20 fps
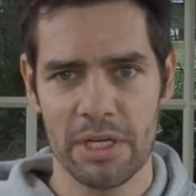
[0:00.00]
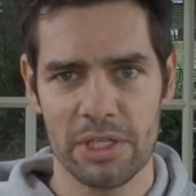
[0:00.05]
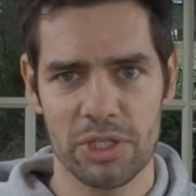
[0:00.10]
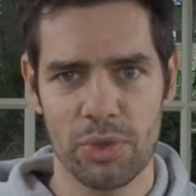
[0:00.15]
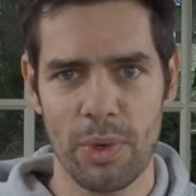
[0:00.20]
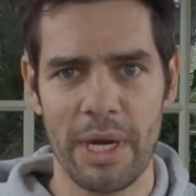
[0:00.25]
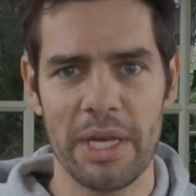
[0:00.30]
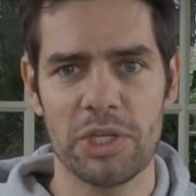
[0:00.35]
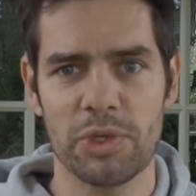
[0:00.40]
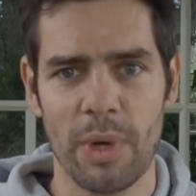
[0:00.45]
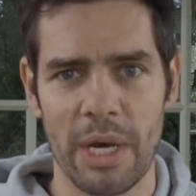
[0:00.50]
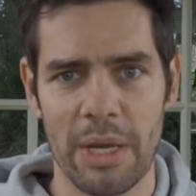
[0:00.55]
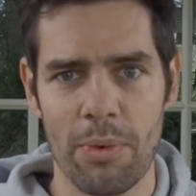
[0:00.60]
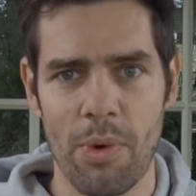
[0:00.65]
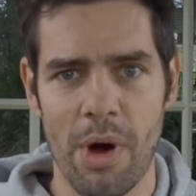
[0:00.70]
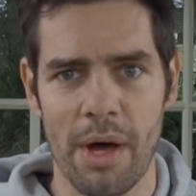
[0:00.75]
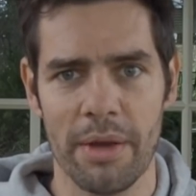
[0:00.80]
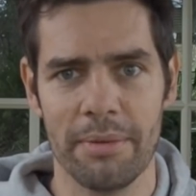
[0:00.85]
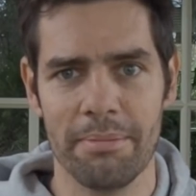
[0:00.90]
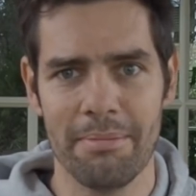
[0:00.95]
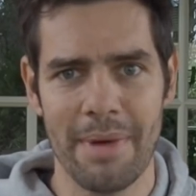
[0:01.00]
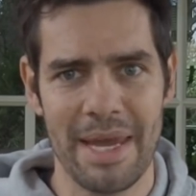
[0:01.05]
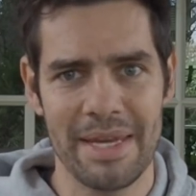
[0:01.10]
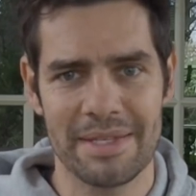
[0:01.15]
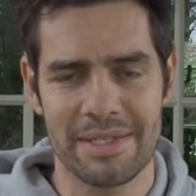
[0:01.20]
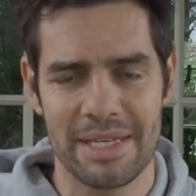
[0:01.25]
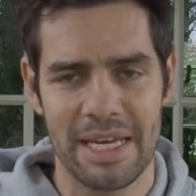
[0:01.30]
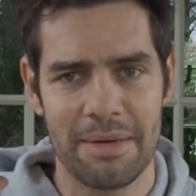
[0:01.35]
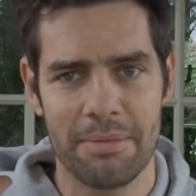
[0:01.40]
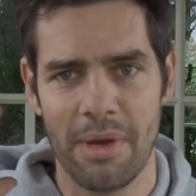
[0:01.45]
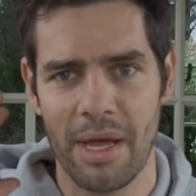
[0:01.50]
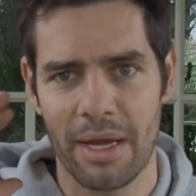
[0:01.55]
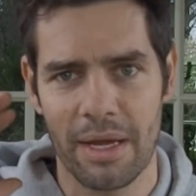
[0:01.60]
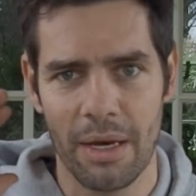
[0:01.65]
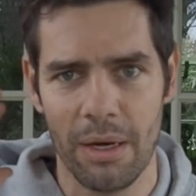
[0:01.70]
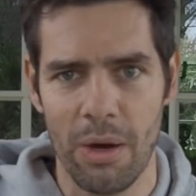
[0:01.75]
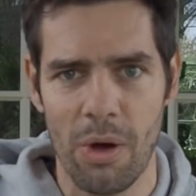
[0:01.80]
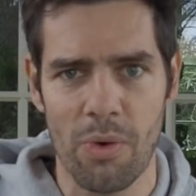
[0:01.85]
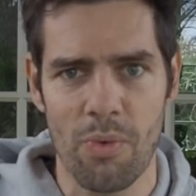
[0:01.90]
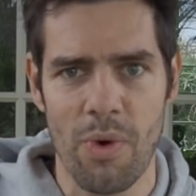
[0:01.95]
2021 may seem like
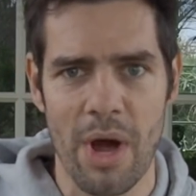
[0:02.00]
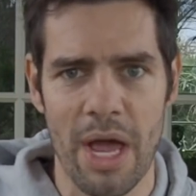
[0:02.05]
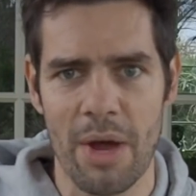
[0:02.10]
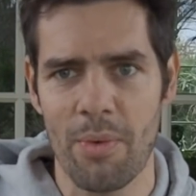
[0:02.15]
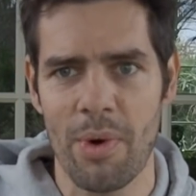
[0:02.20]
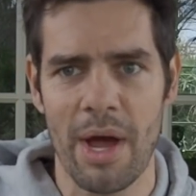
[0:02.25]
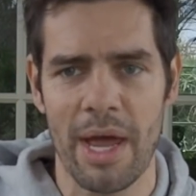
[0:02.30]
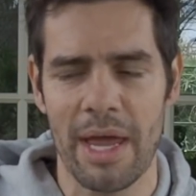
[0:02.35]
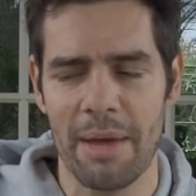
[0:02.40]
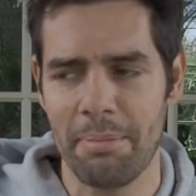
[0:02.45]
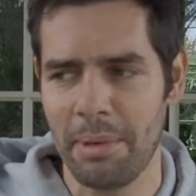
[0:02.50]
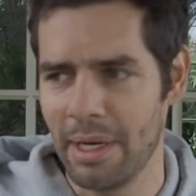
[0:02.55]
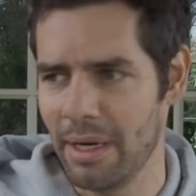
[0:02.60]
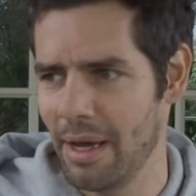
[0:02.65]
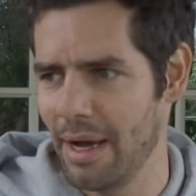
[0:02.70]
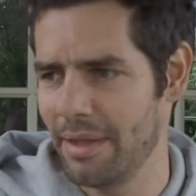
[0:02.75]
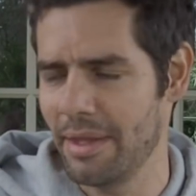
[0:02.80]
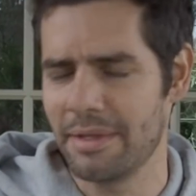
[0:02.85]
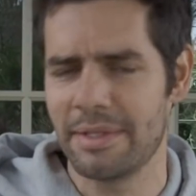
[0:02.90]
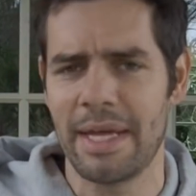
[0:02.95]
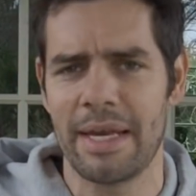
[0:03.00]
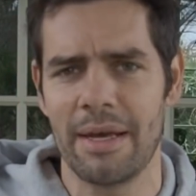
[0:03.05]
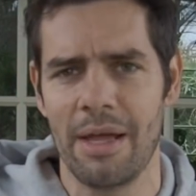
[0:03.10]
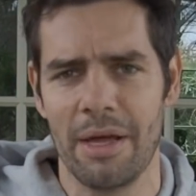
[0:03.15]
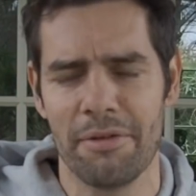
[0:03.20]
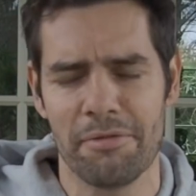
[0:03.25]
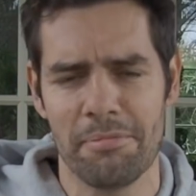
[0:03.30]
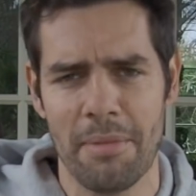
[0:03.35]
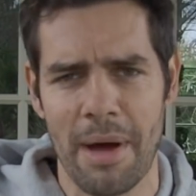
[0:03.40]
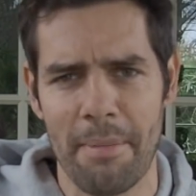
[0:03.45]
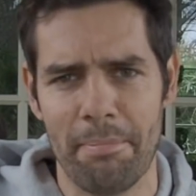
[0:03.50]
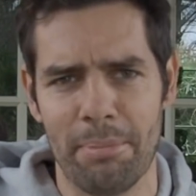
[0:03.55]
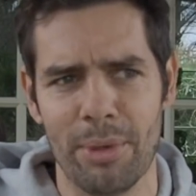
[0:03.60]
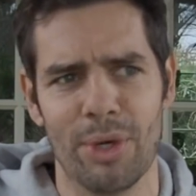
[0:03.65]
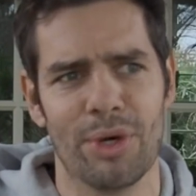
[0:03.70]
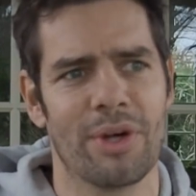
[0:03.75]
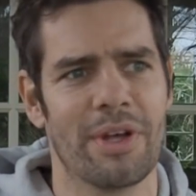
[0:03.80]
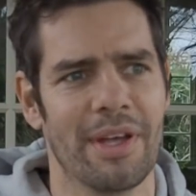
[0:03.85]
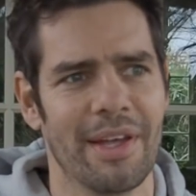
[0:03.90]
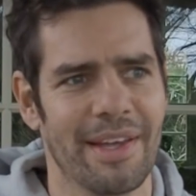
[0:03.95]
a long way away, a bit like the deadline for my
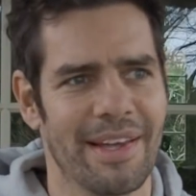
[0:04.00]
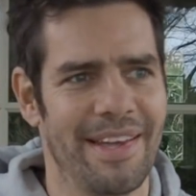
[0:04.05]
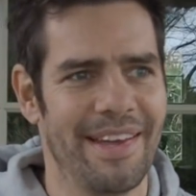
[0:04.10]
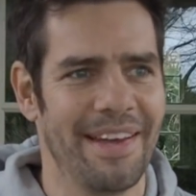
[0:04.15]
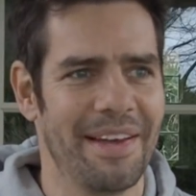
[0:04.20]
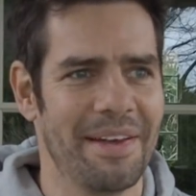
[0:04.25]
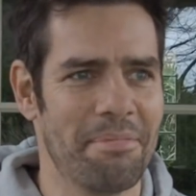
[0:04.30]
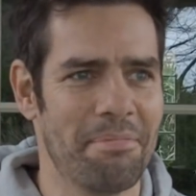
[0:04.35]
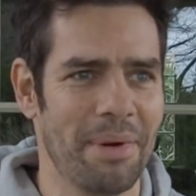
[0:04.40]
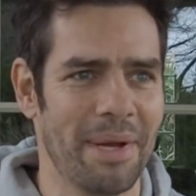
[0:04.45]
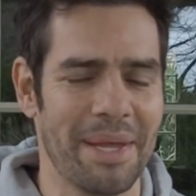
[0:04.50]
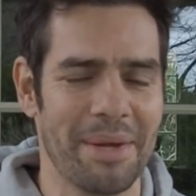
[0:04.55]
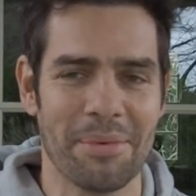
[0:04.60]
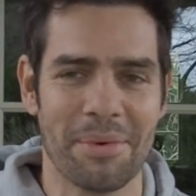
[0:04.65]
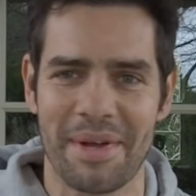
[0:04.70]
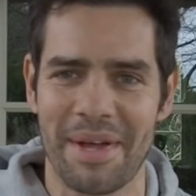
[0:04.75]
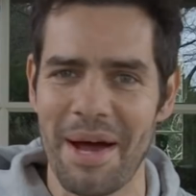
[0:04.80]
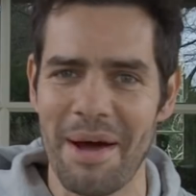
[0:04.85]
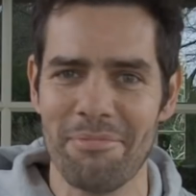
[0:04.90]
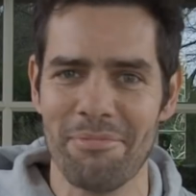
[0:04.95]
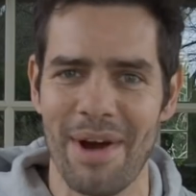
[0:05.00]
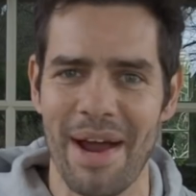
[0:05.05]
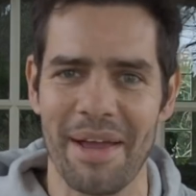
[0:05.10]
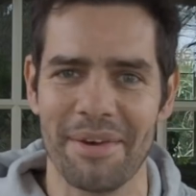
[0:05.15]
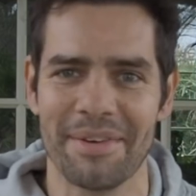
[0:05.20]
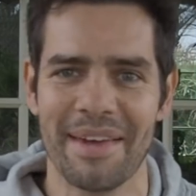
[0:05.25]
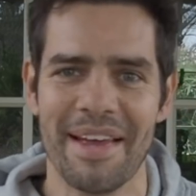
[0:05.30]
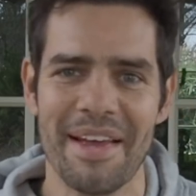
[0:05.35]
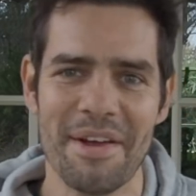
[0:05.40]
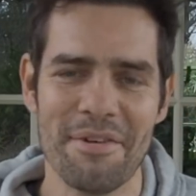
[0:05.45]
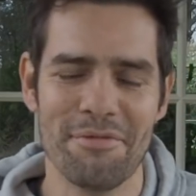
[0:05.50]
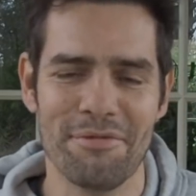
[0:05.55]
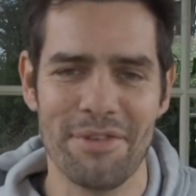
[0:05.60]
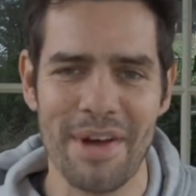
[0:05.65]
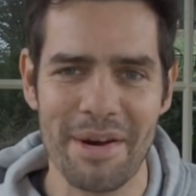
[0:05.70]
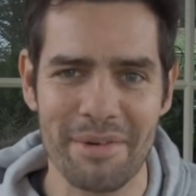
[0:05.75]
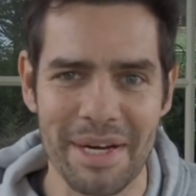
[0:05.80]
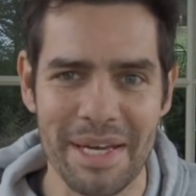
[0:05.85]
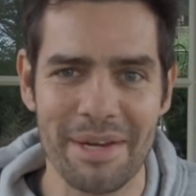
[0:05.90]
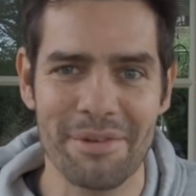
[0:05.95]
book, but it will come round
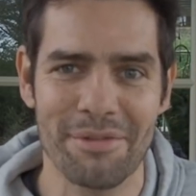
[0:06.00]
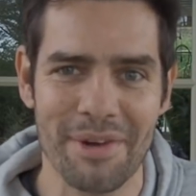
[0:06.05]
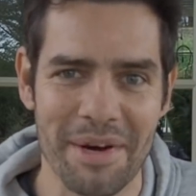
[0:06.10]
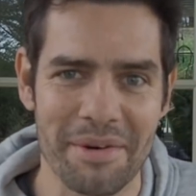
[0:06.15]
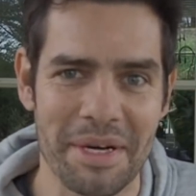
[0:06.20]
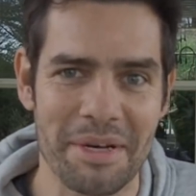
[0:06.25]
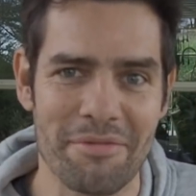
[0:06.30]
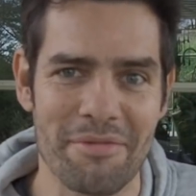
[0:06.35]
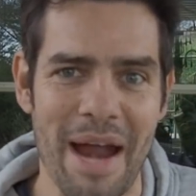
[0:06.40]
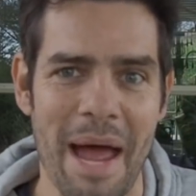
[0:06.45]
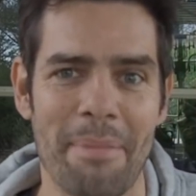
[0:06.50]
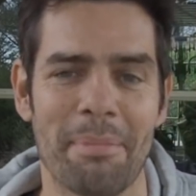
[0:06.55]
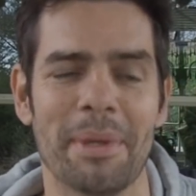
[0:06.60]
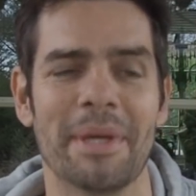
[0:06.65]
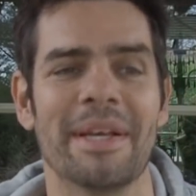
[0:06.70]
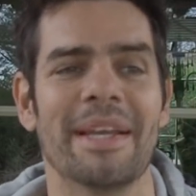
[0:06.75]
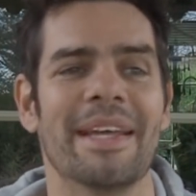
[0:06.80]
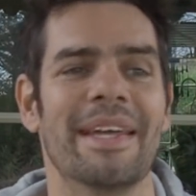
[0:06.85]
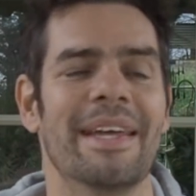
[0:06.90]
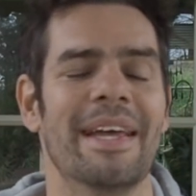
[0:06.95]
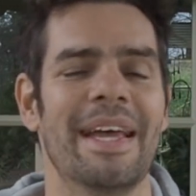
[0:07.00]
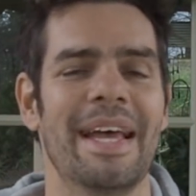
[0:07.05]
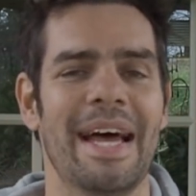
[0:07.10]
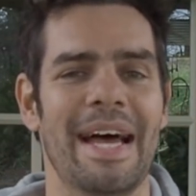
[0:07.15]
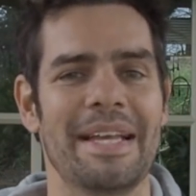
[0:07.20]
very, very rapidly.